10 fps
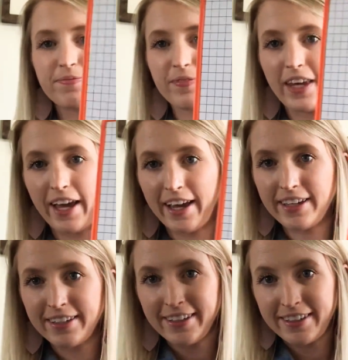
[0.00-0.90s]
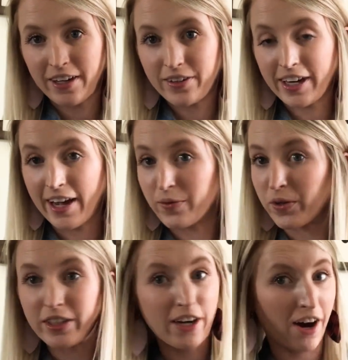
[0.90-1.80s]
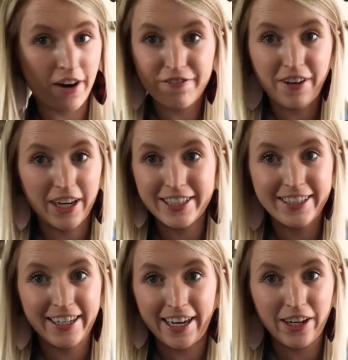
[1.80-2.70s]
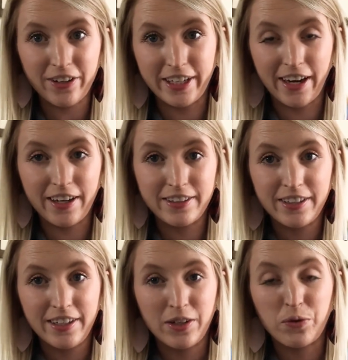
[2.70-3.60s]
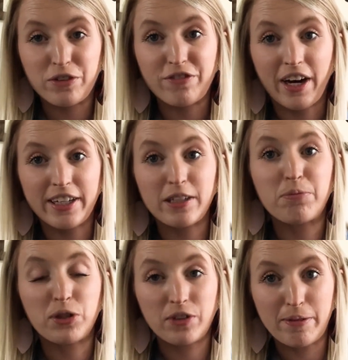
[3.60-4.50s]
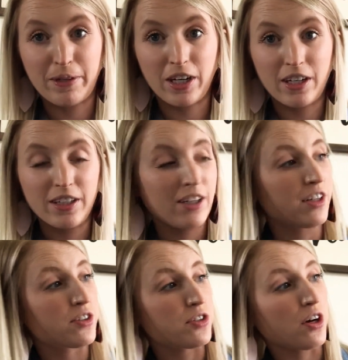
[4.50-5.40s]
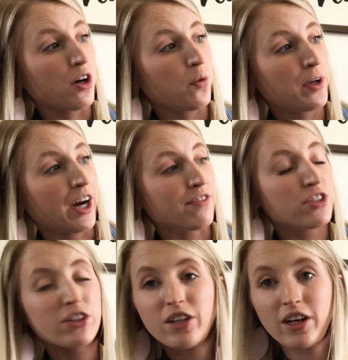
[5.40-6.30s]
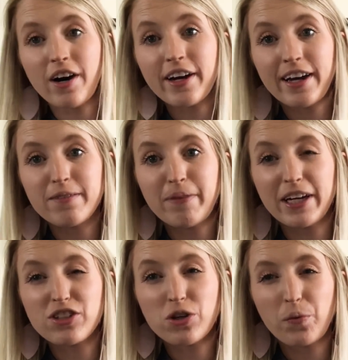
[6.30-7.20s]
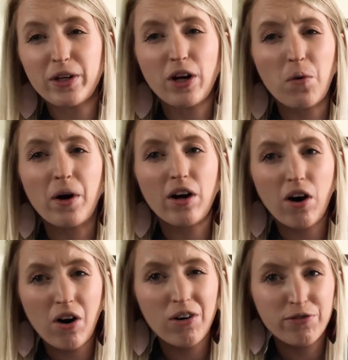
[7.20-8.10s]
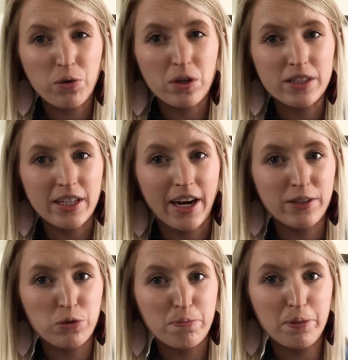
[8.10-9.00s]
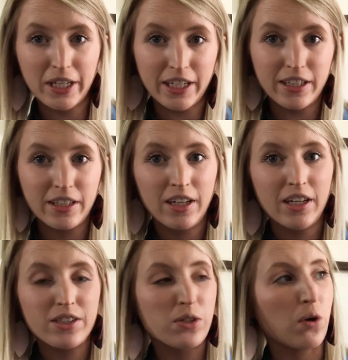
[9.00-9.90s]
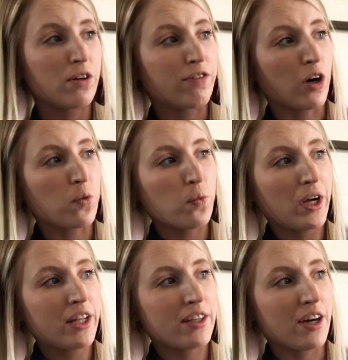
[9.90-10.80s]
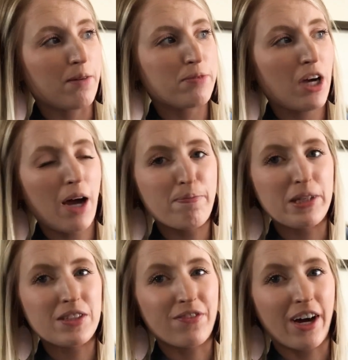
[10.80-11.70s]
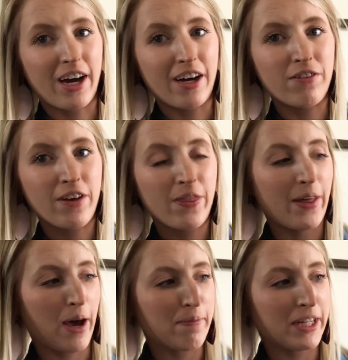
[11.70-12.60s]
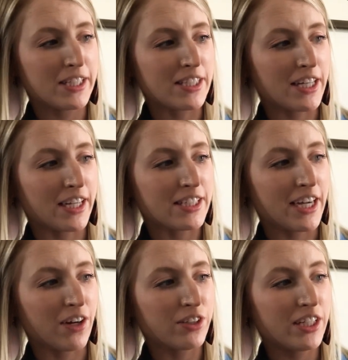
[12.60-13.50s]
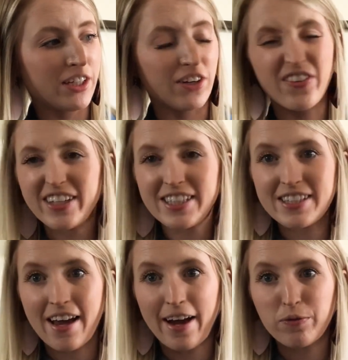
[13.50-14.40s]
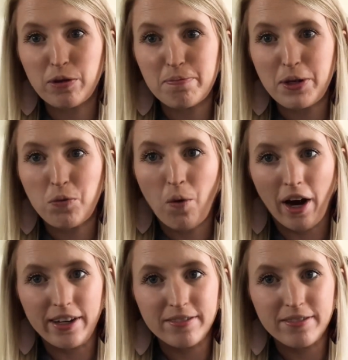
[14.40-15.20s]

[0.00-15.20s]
Okay, now again, we're not finding area, we're finding perimeter. So we have to look and make sure we know what all 4 sides would be. So if our width up top is 5, that means that down here, this side would be what?